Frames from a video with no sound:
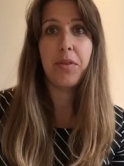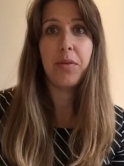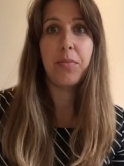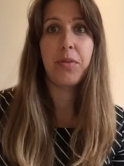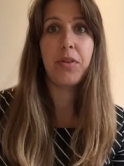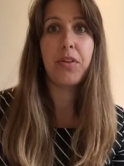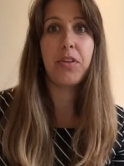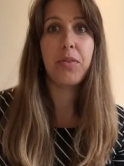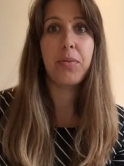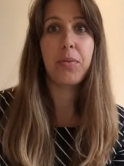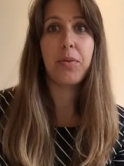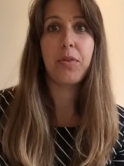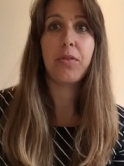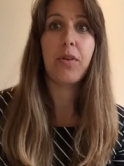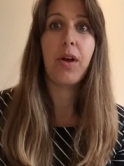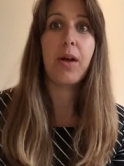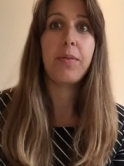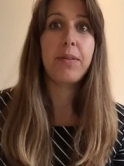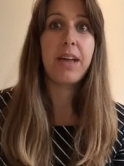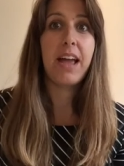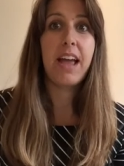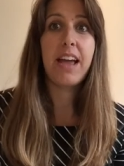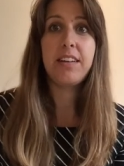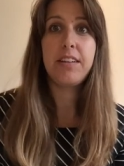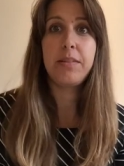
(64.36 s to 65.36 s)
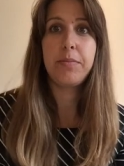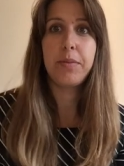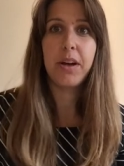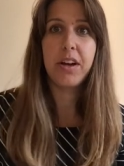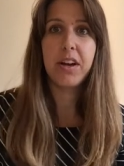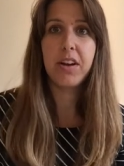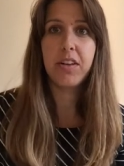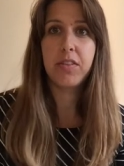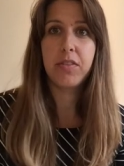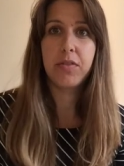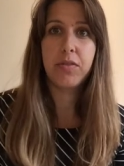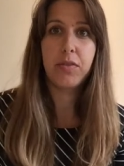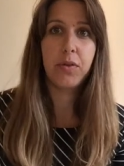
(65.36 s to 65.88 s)
someone is prescribed
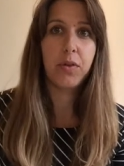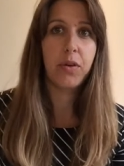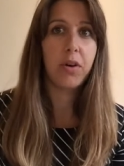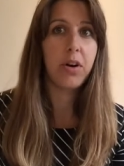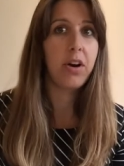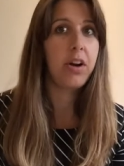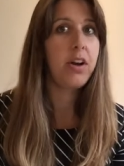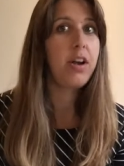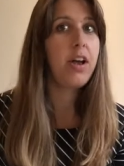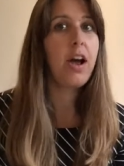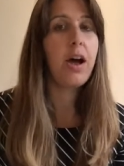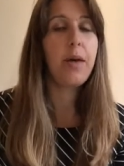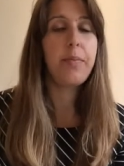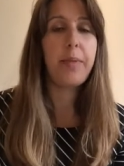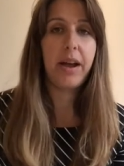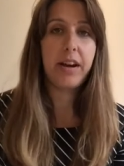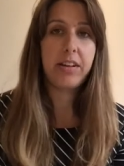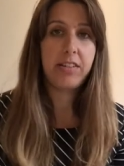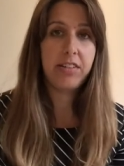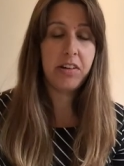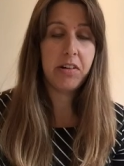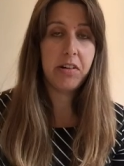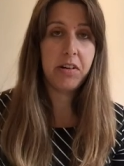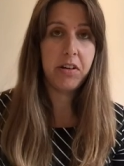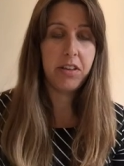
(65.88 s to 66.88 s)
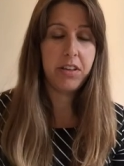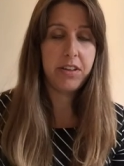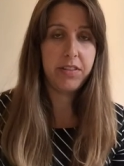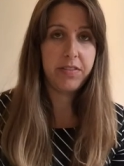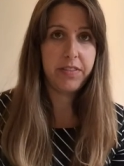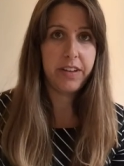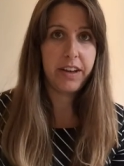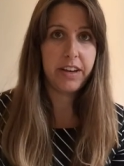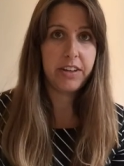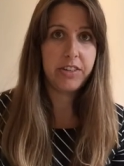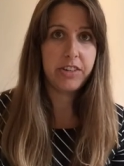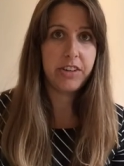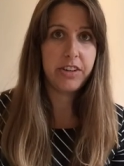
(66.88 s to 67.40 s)
antibiotics for a bacterial
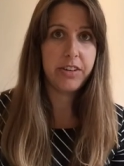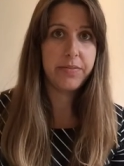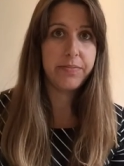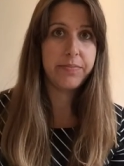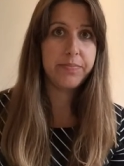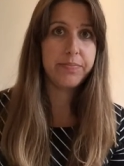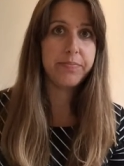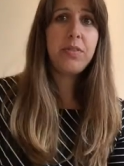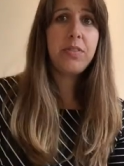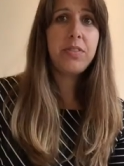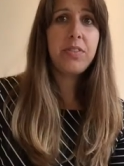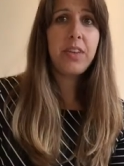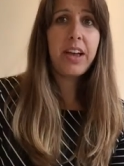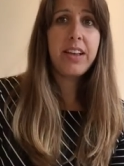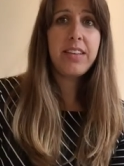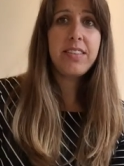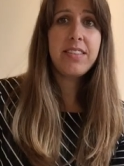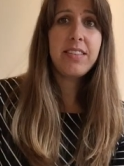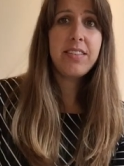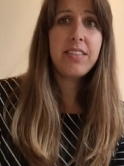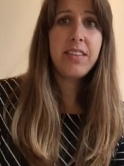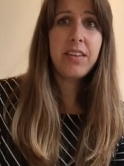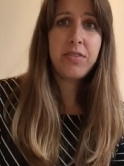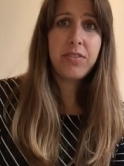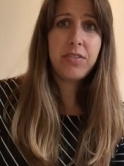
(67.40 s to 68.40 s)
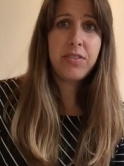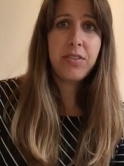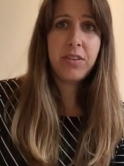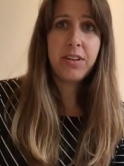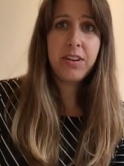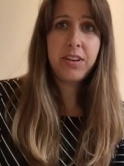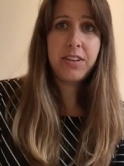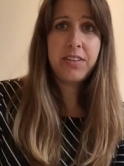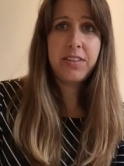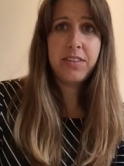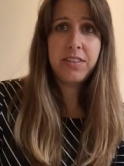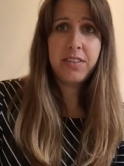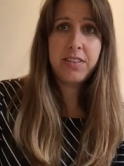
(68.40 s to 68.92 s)
infection. Scientists have
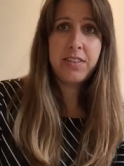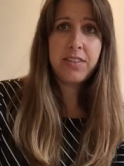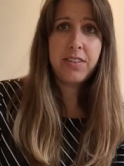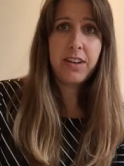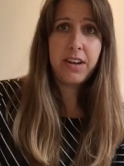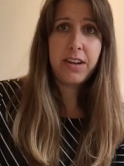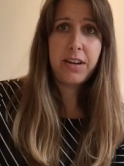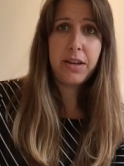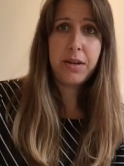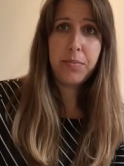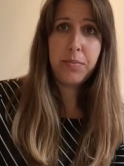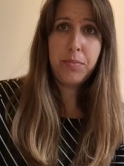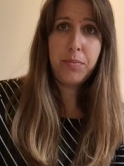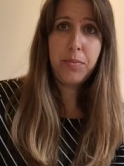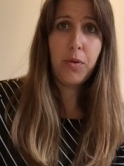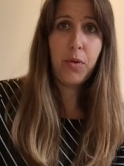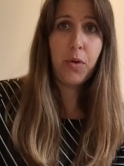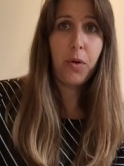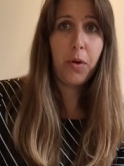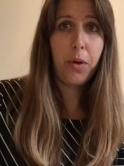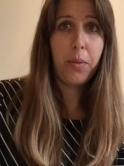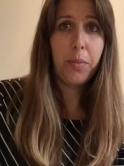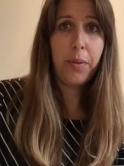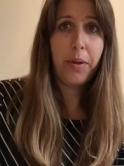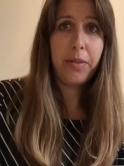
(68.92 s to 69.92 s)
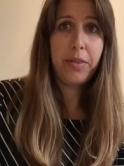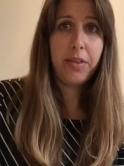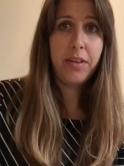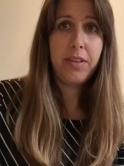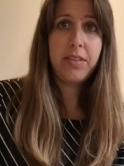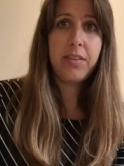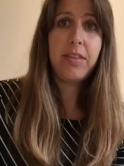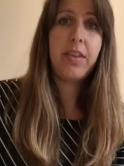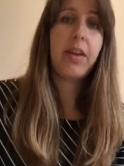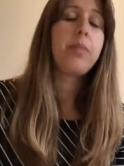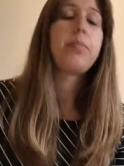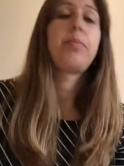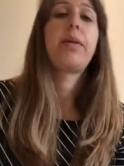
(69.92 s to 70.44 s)
started to study more about
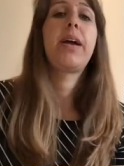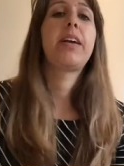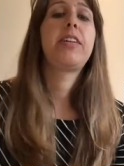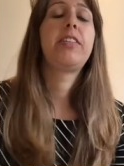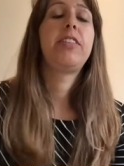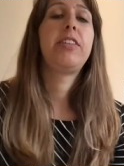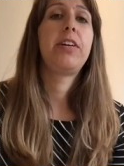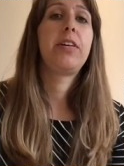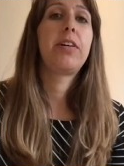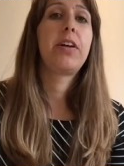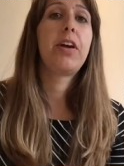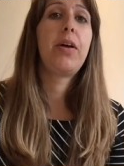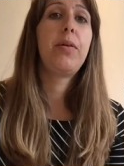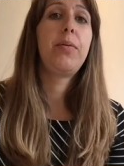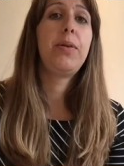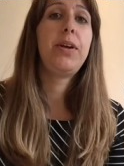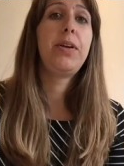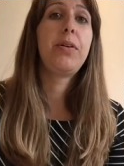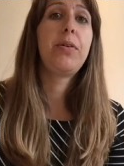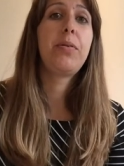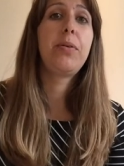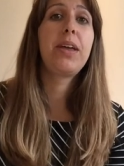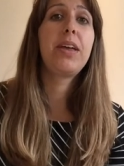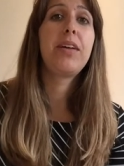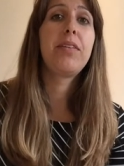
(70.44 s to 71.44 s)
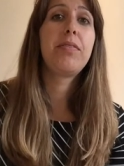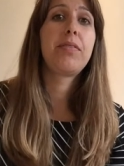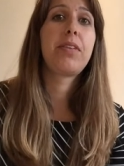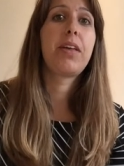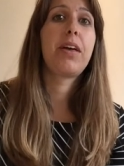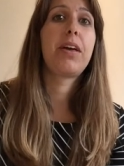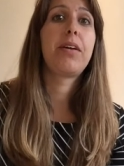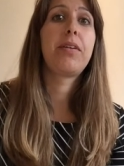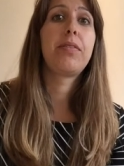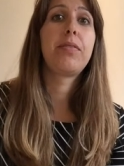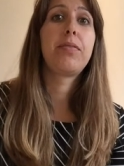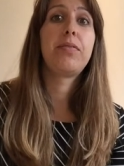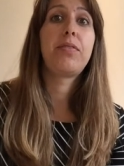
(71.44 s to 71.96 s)
these gut bacteria. We know we have
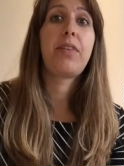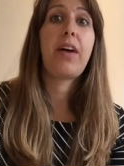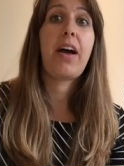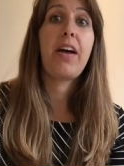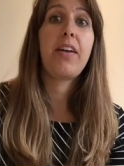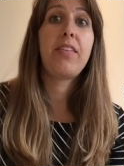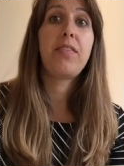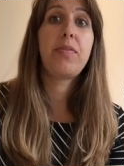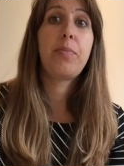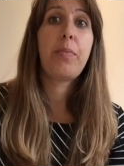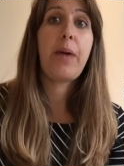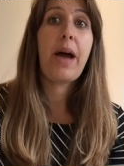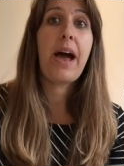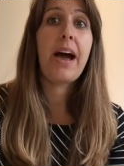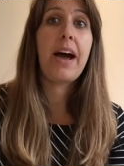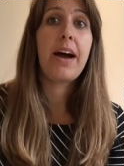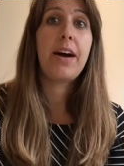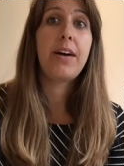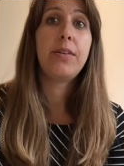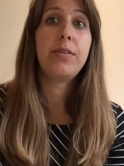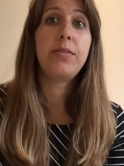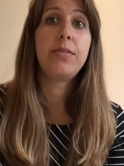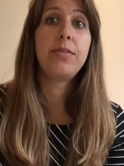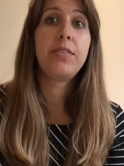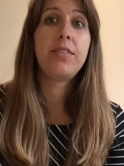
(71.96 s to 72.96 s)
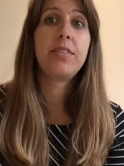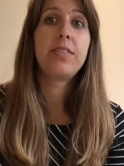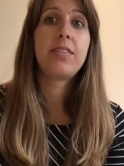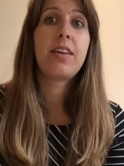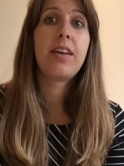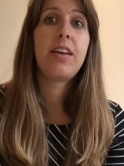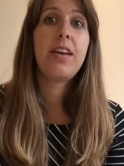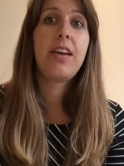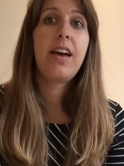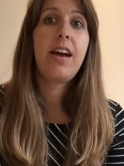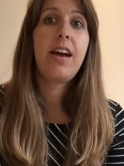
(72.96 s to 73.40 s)
like five pounds